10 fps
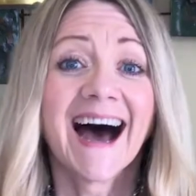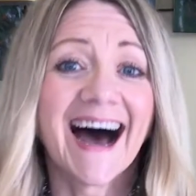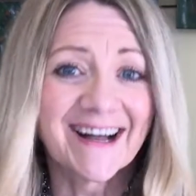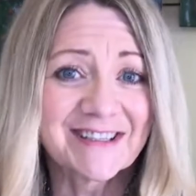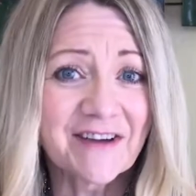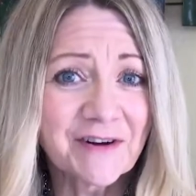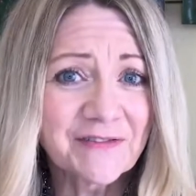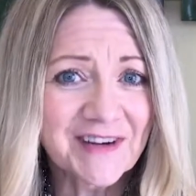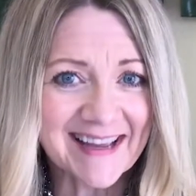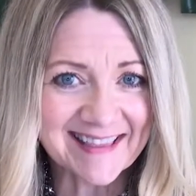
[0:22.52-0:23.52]
I'll never
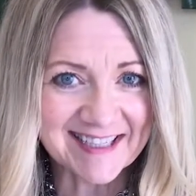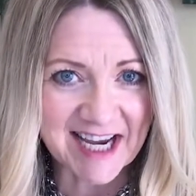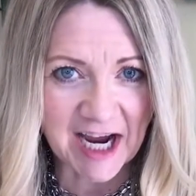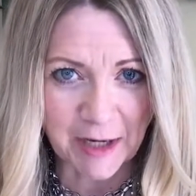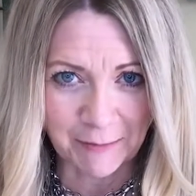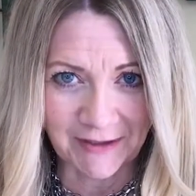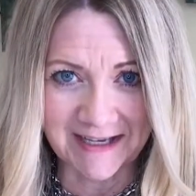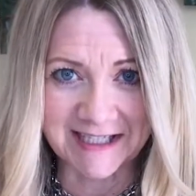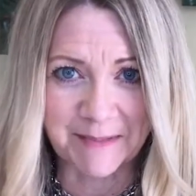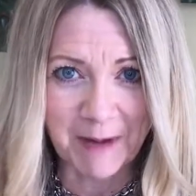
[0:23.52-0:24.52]
forget the day I
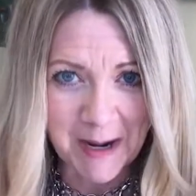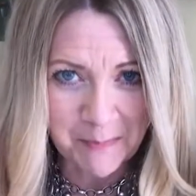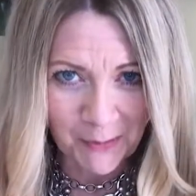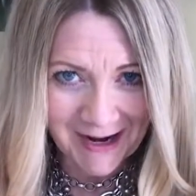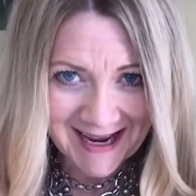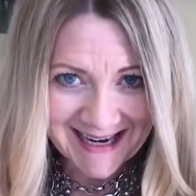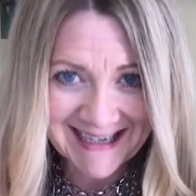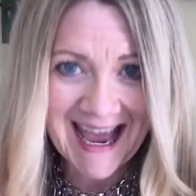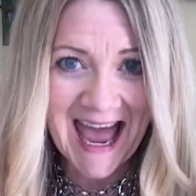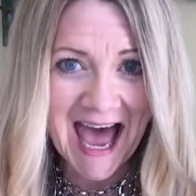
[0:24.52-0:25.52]
realized my
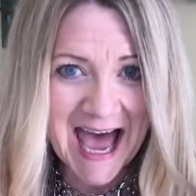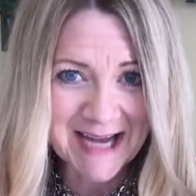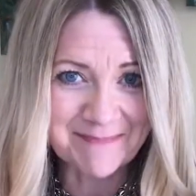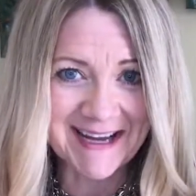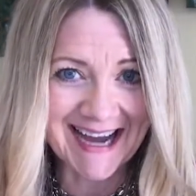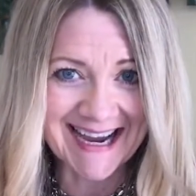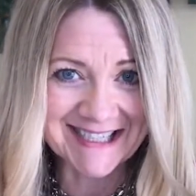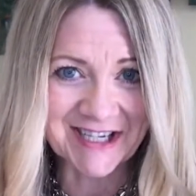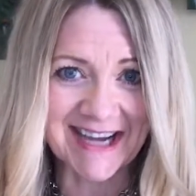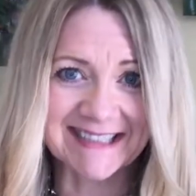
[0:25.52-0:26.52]
brain had been
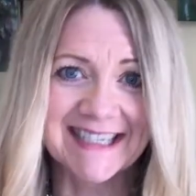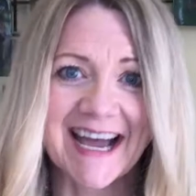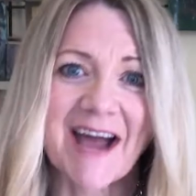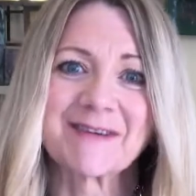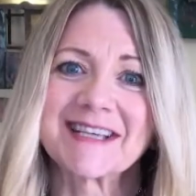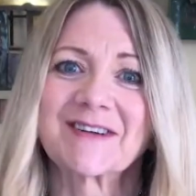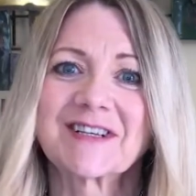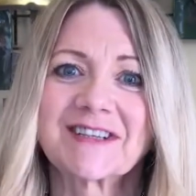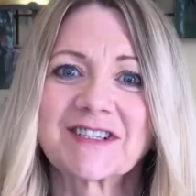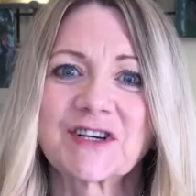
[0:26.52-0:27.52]
hijacked. I was out
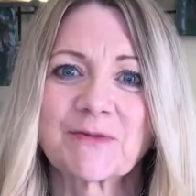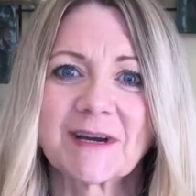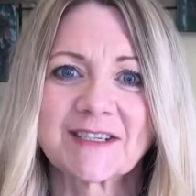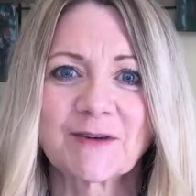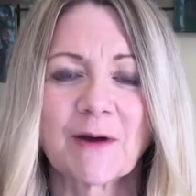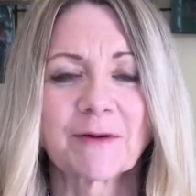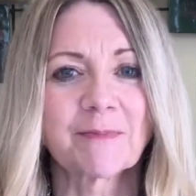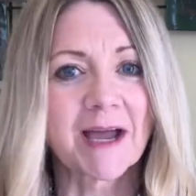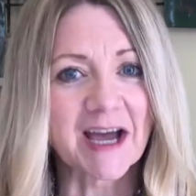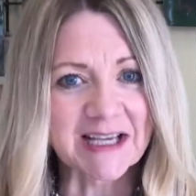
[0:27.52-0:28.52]
to lunch at a restaurant with
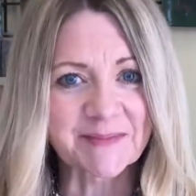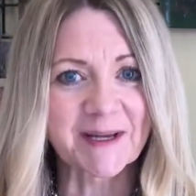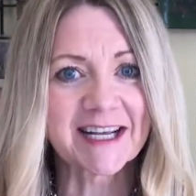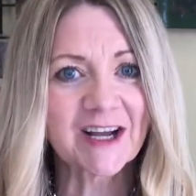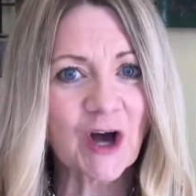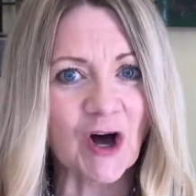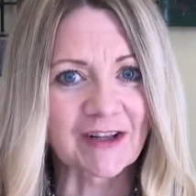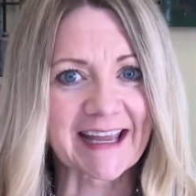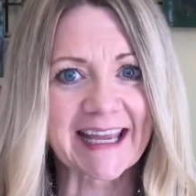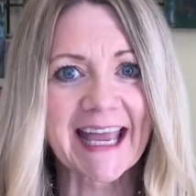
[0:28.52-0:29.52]
my husband and a
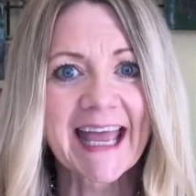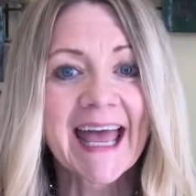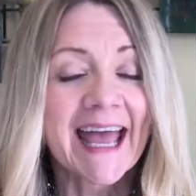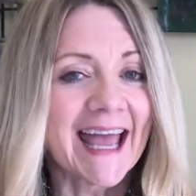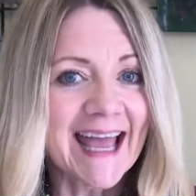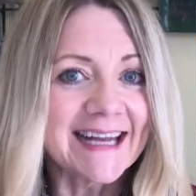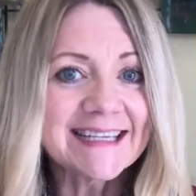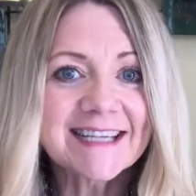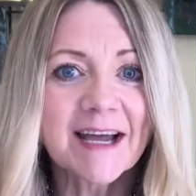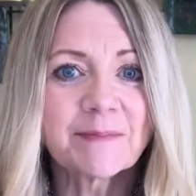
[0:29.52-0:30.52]
colleague.
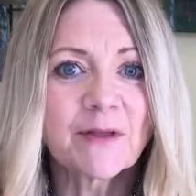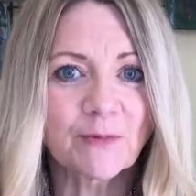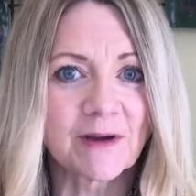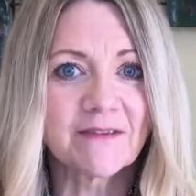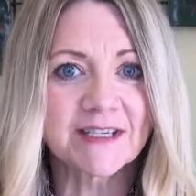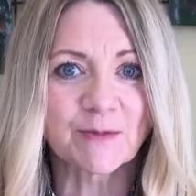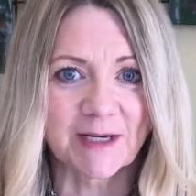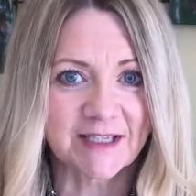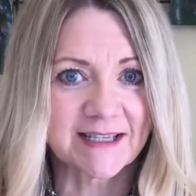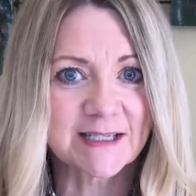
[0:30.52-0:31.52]
Anytime the three of us
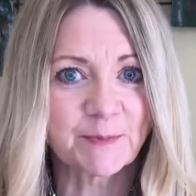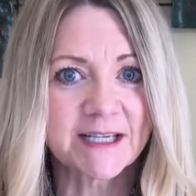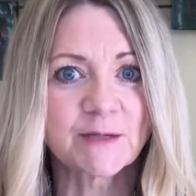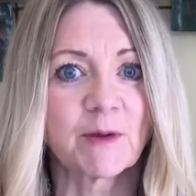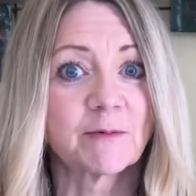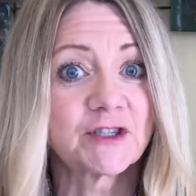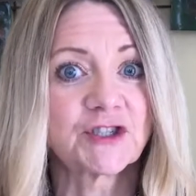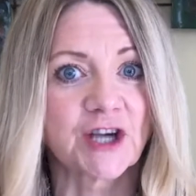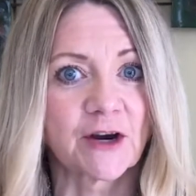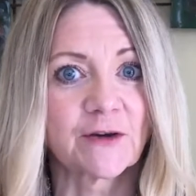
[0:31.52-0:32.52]
went to this place, we would
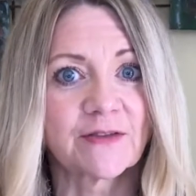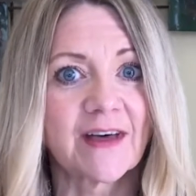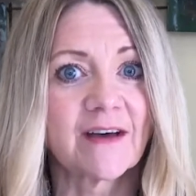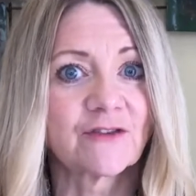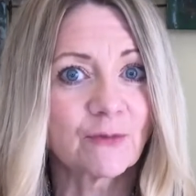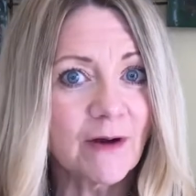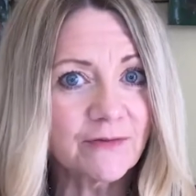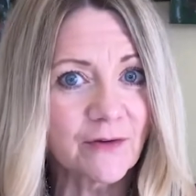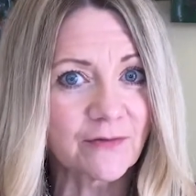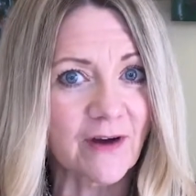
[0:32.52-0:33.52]
share the
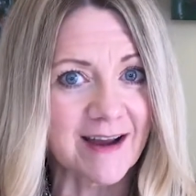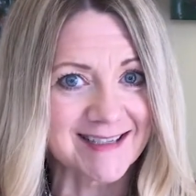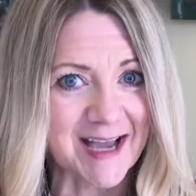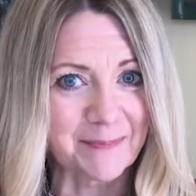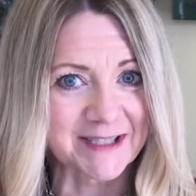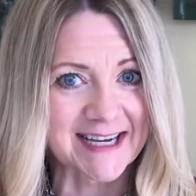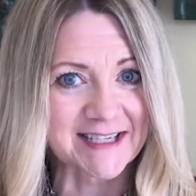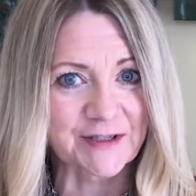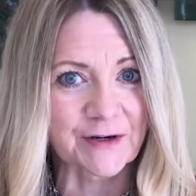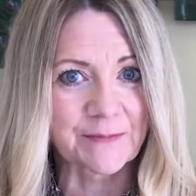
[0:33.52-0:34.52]
truffle fries
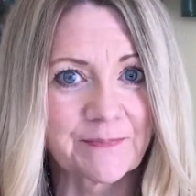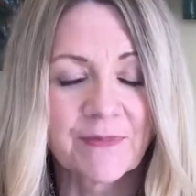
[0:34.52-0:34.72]
appetizer.